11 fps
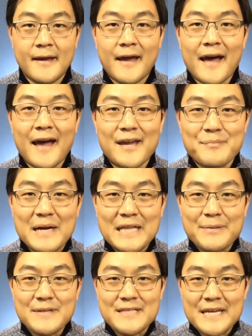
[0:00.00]
Hi, my
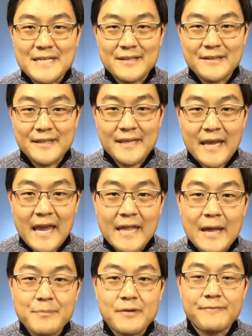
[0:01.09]
name is Jason Lee, and
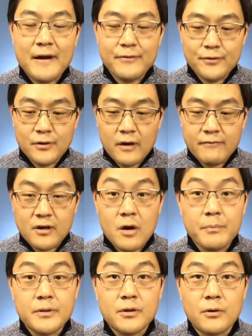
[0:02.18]
I'm the founder of a
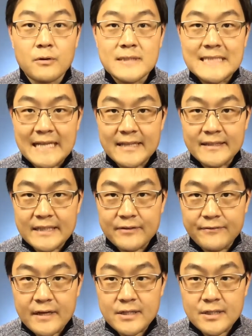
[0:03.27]
company called Celent
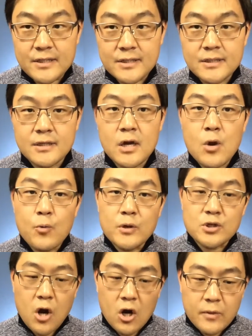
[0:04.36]
Innovations,
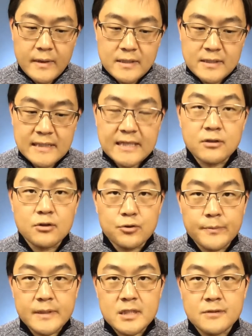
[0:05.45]
which automates legal
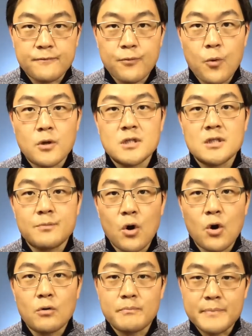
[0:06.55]
agreements for
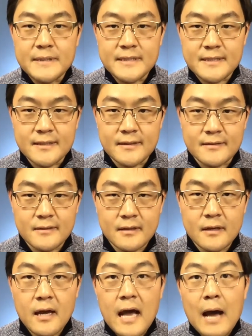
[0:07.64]
small businesses.
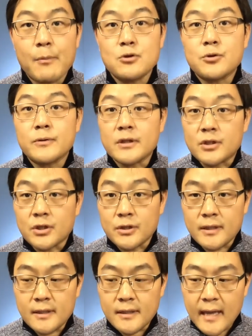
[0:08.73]
I'm also an
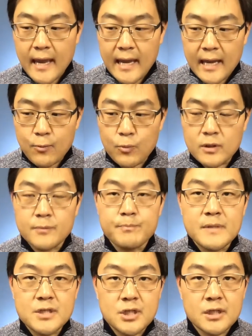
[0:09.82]
attorney, and with
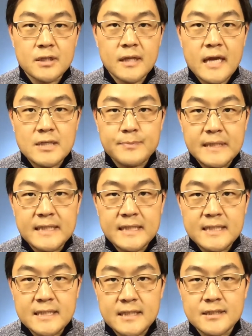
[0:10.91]
Michigan
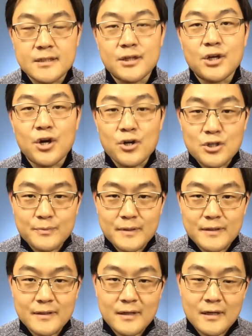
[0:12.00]
SBDC's
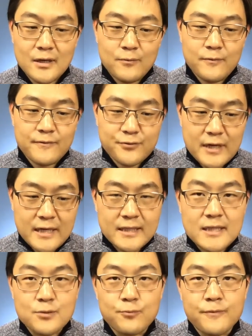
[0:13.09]
encouragement, we've created
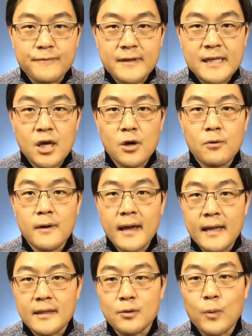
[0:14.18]
this video
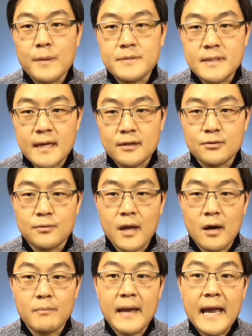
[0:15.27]
and the website to
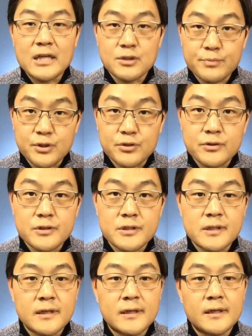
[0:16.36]
help entrepreneurs
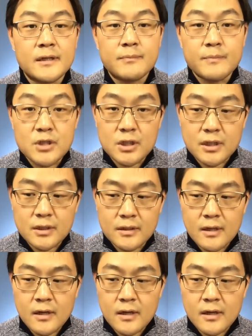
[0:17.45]
in Michigan